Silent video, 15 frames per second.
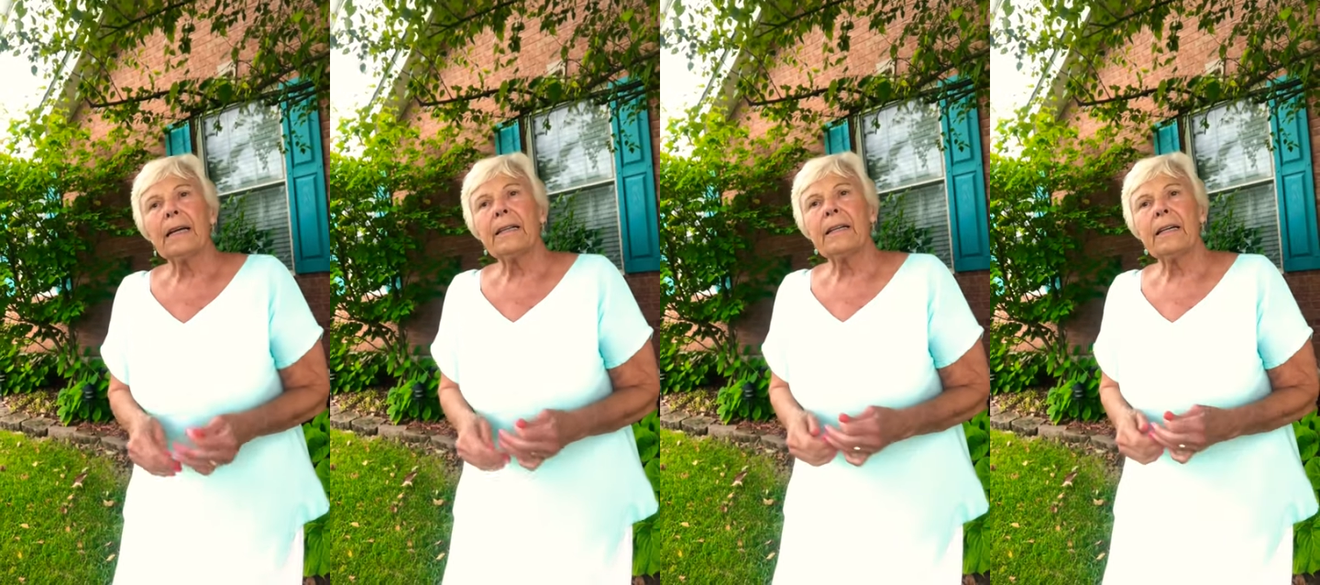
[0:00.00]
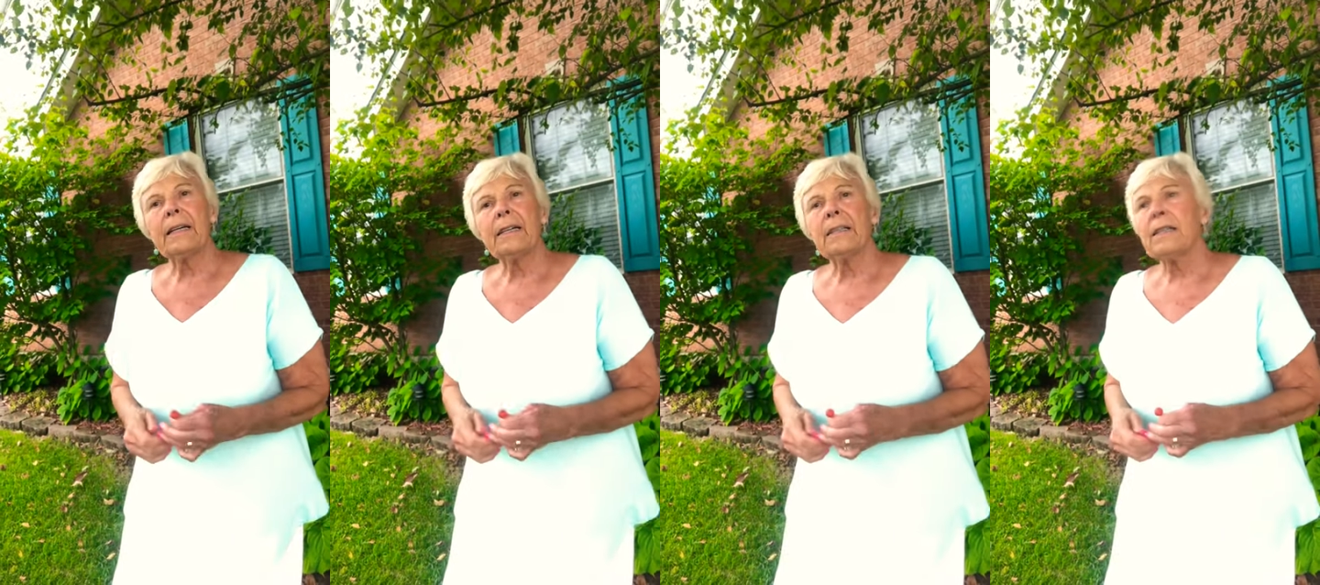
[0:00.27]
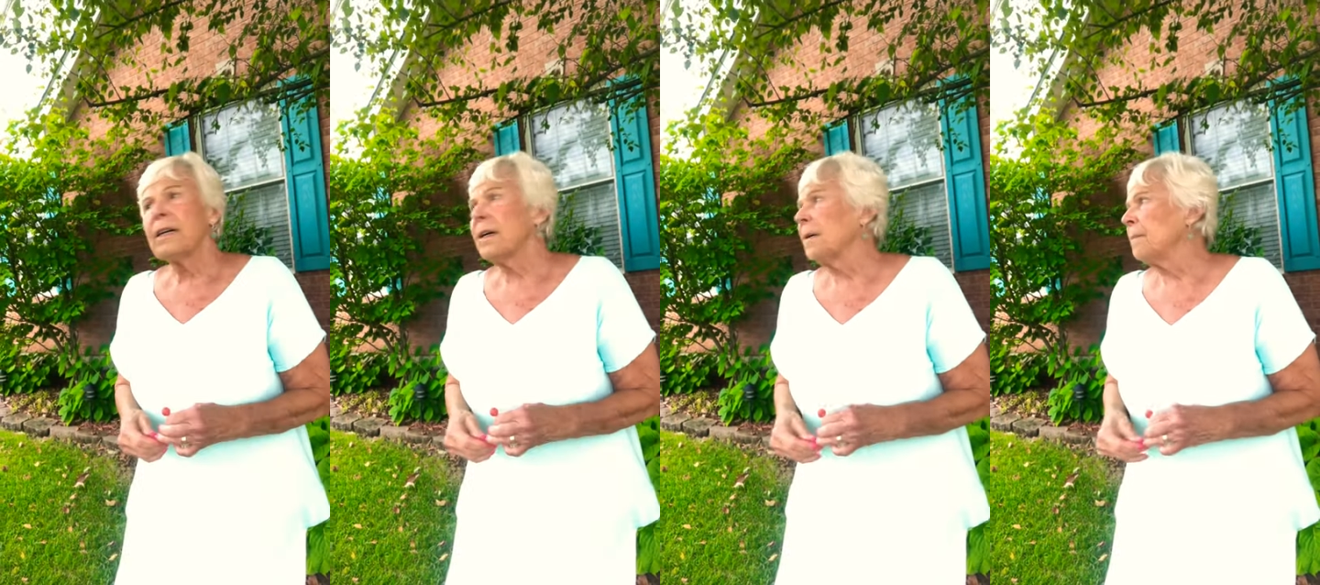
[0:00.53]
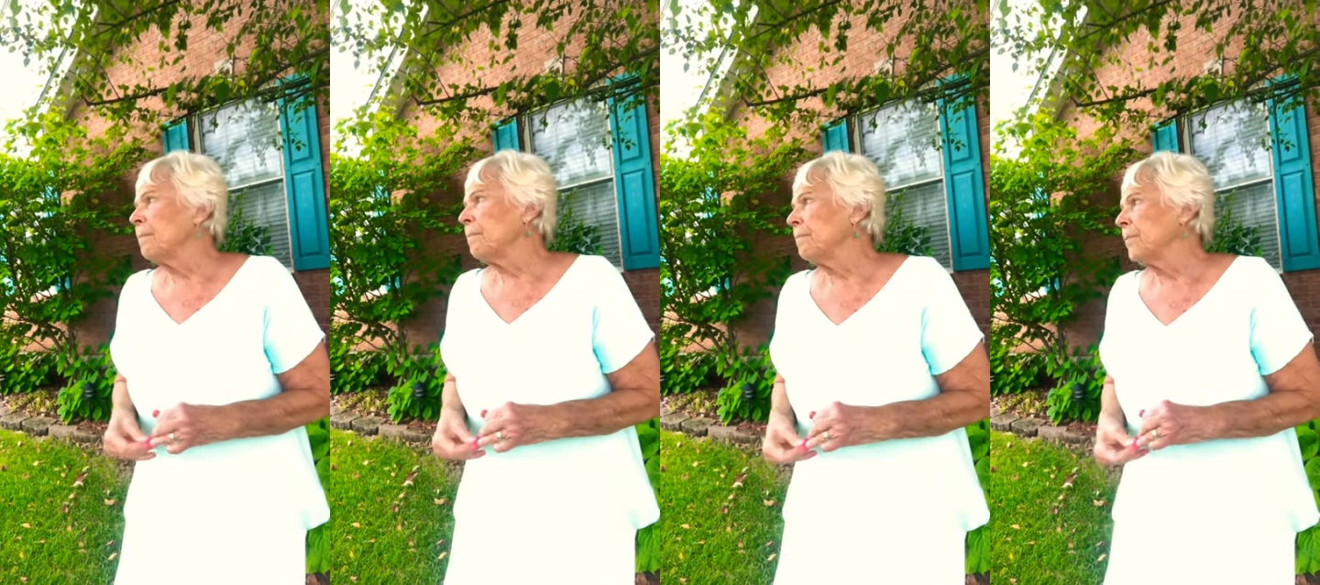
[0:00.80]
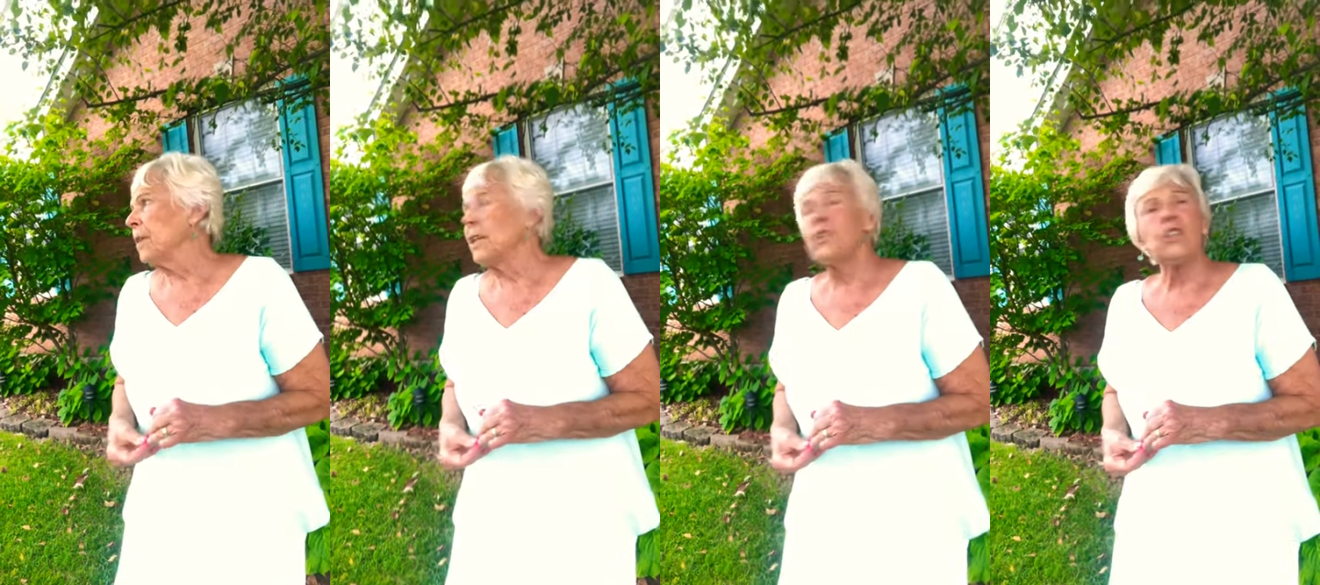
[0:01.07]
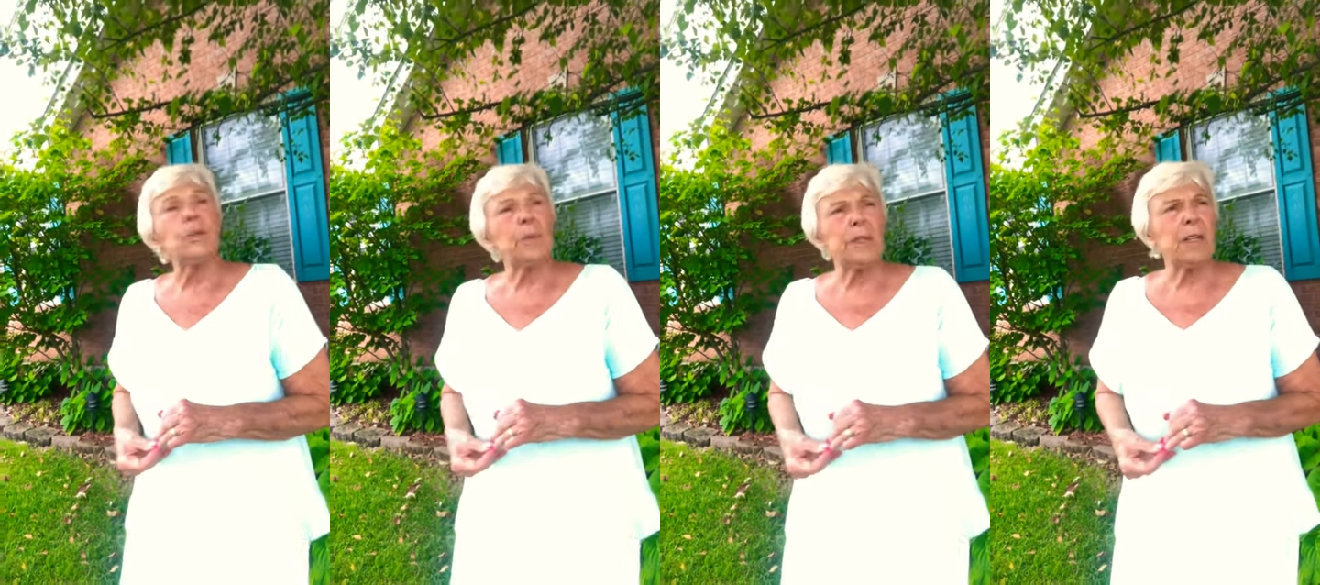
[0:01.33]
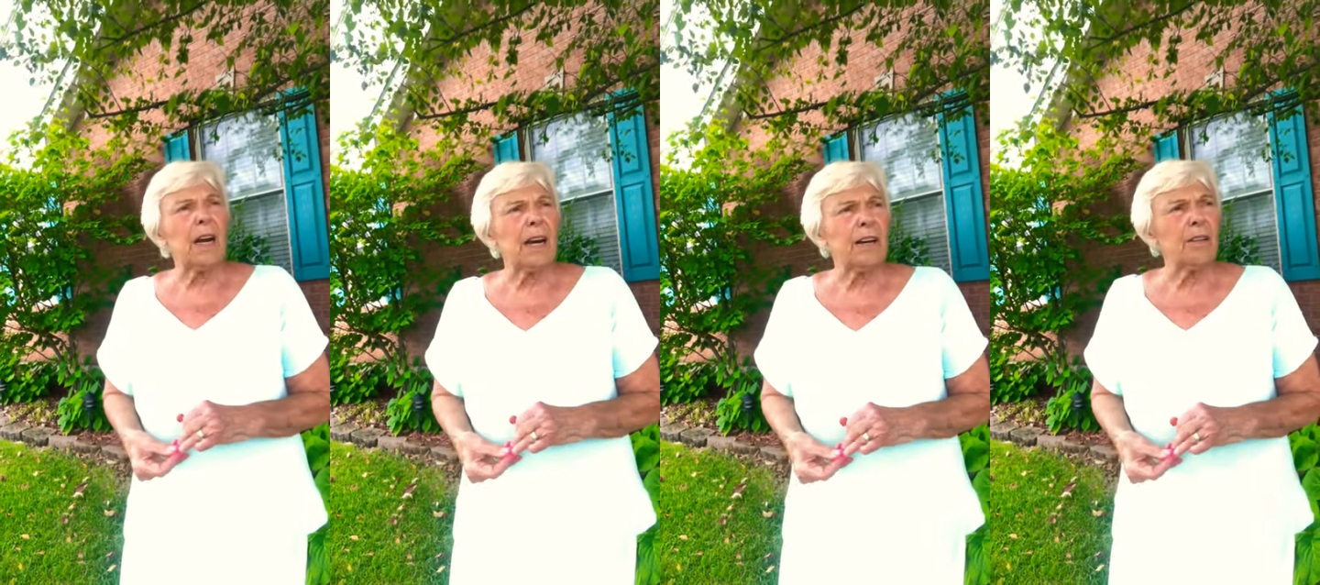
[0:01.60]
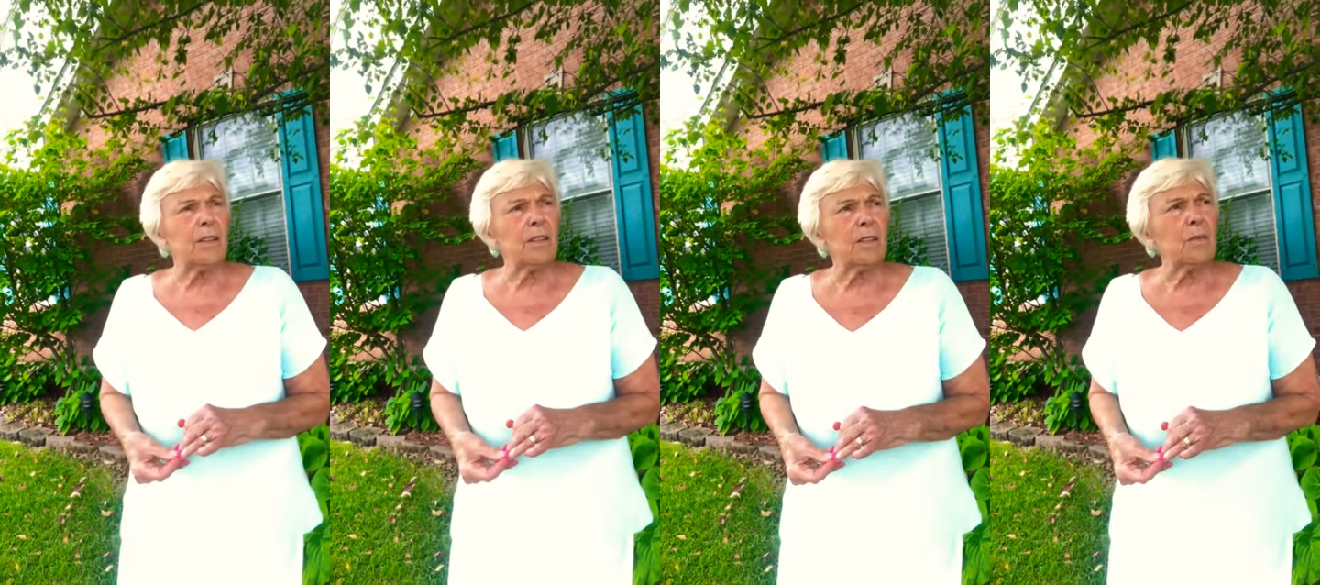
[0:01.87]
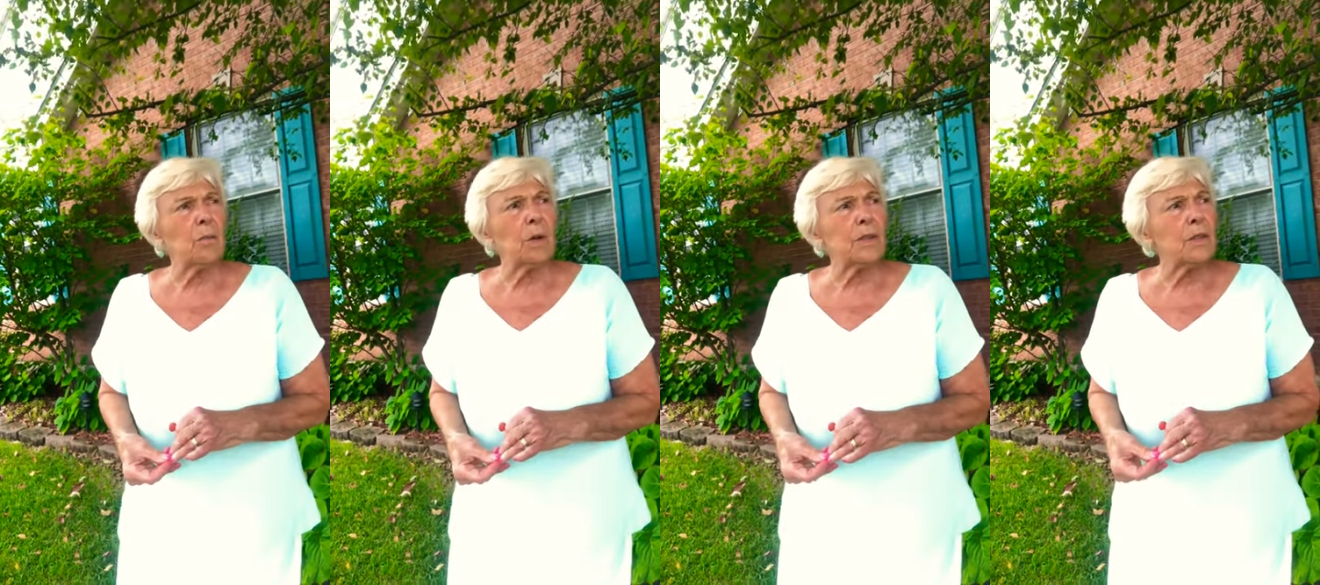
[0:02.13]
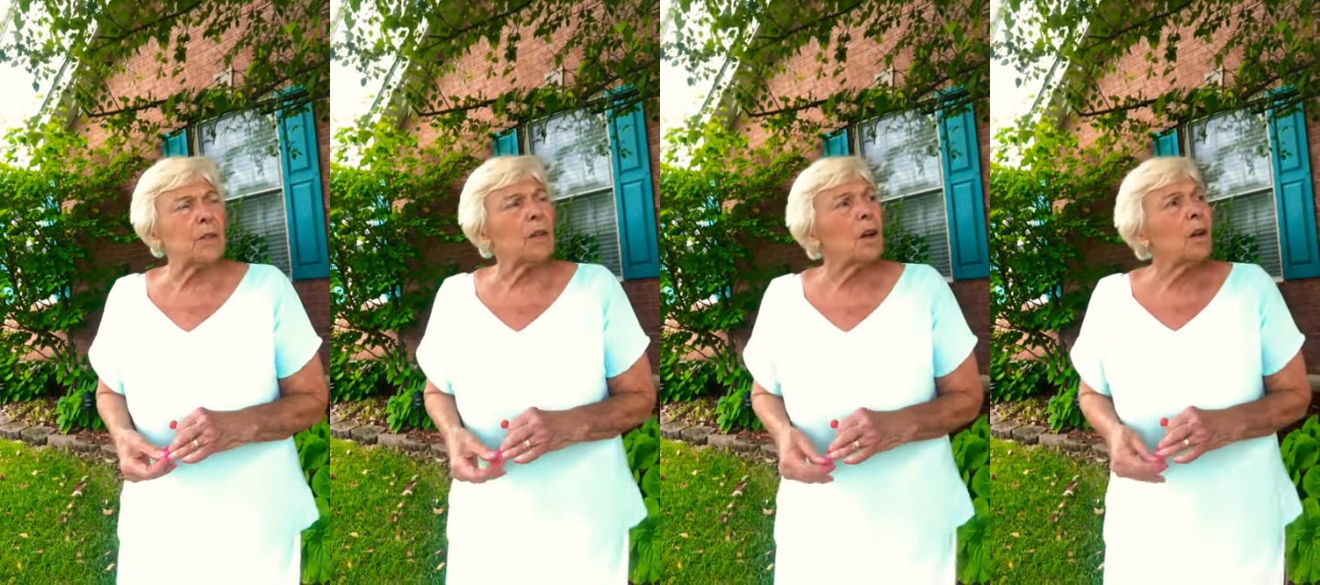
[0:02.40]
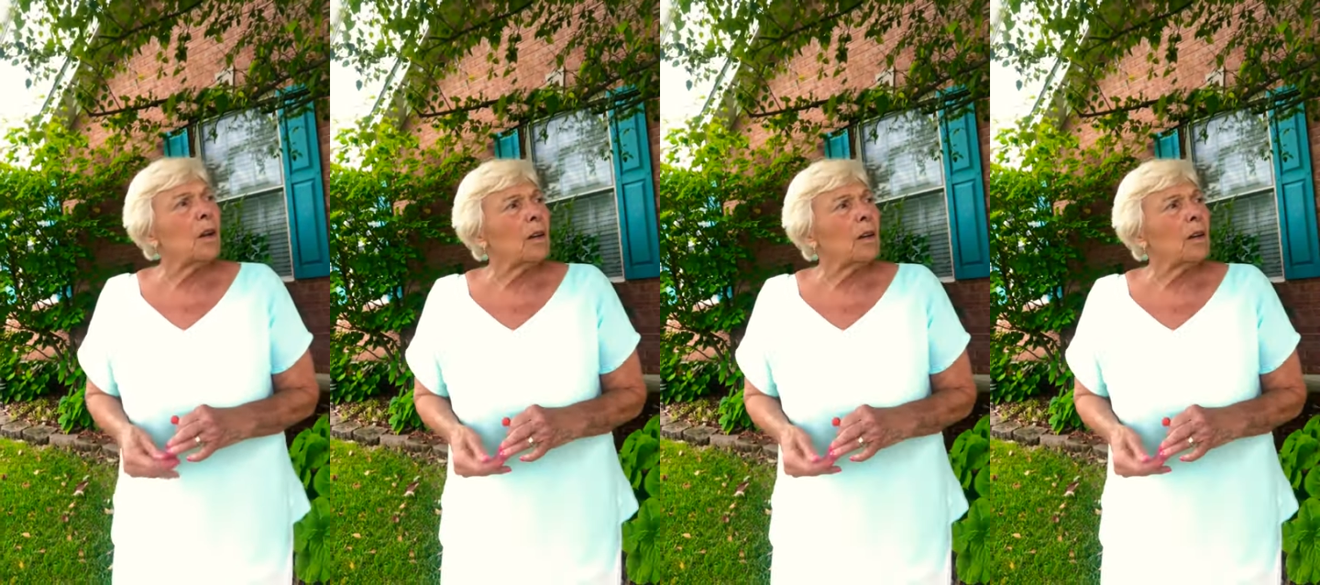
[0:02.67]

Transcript: and then um, then she retired, and it wasn't